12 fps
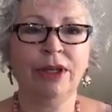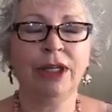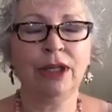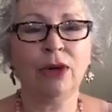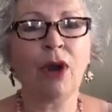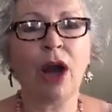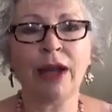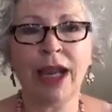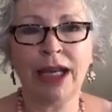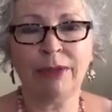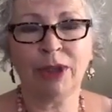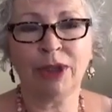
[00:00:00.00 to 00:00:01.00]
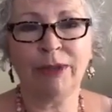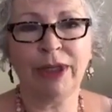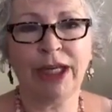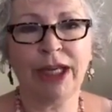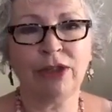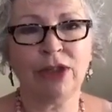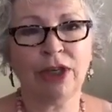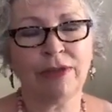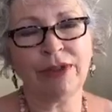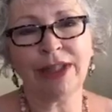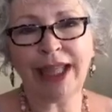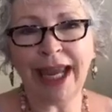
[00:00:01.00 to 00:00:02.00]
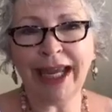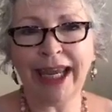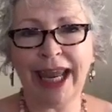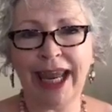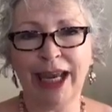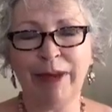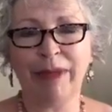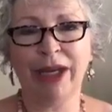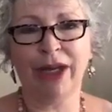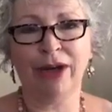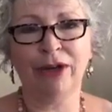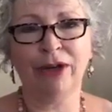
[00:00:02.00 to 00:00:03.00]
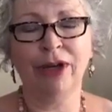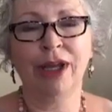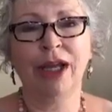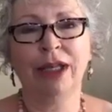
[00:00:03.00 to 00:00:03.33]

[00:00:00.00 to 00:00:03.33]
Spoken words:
You know, our animal communication gifts. They came here.